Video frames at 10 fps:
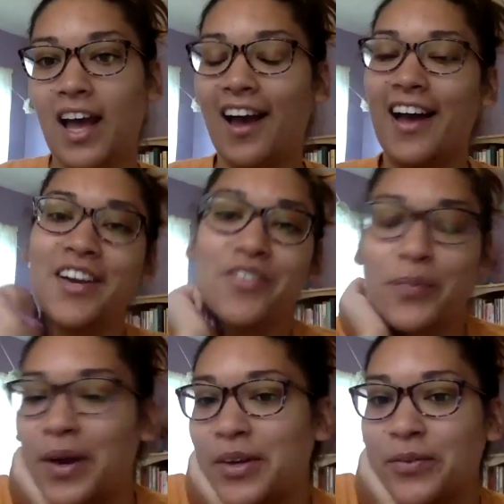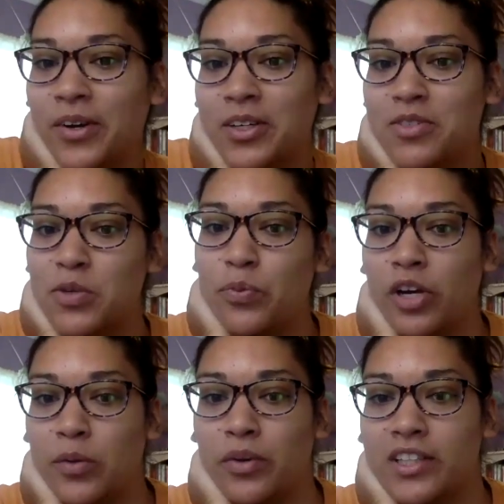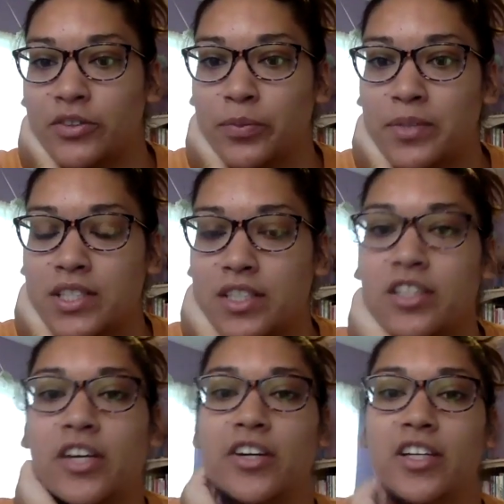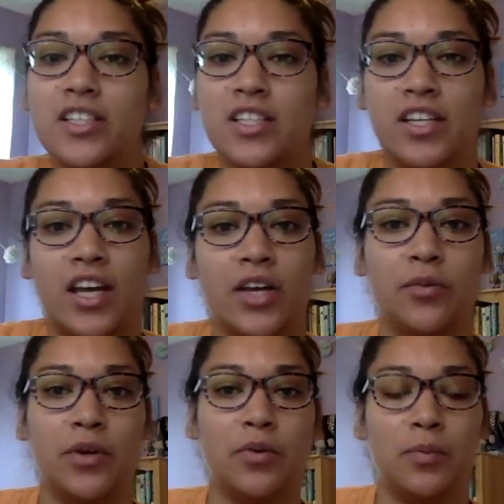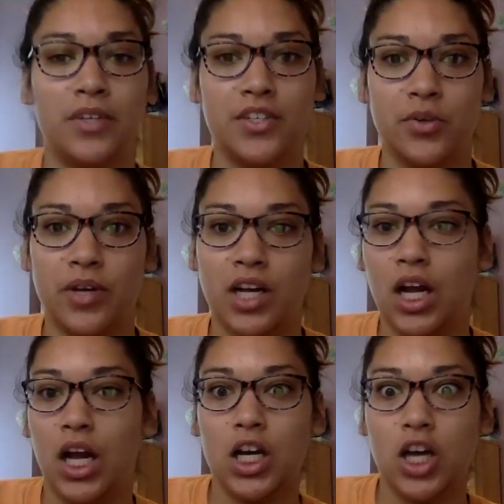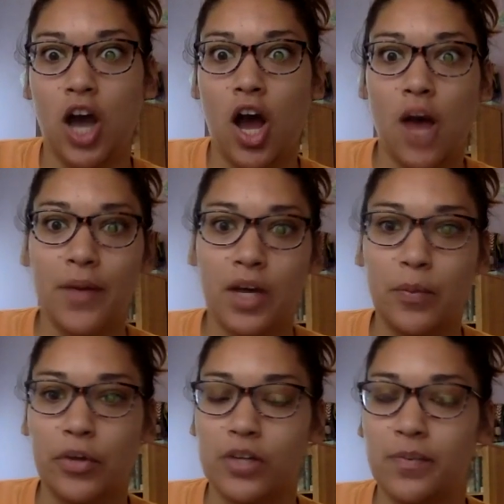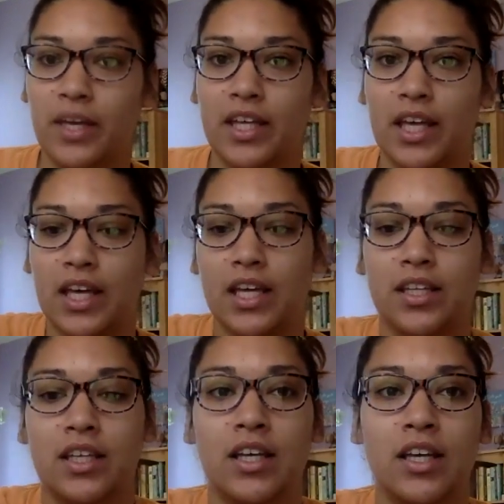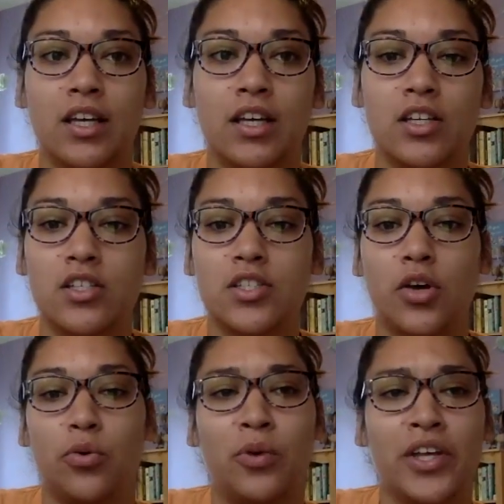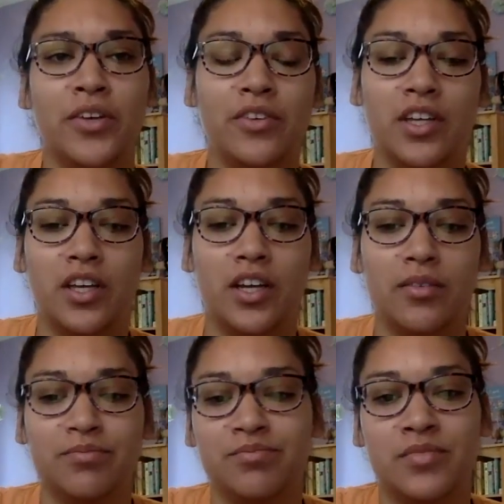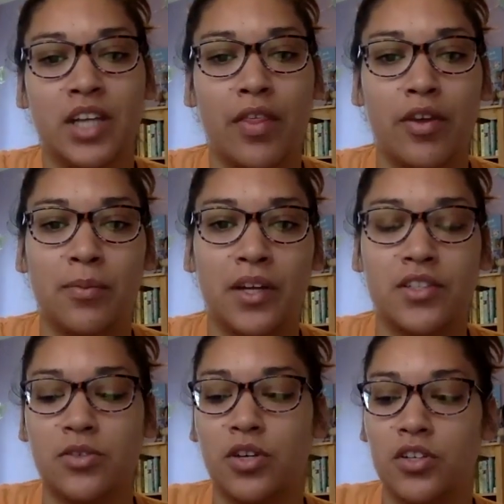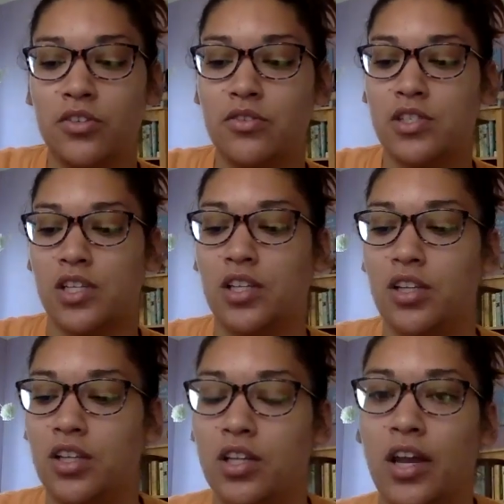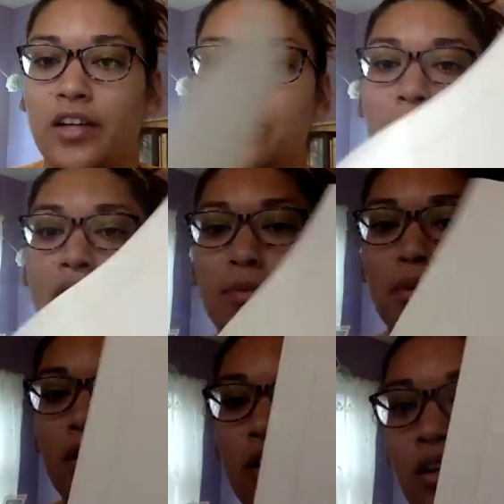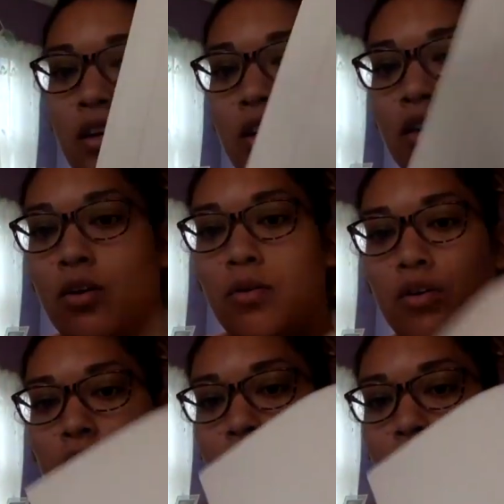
Hi everybody, welcome to Brain Breaks with Miss Kateri. Today we will be doing comic book making. So what you need, nothing much. You can use lined paper or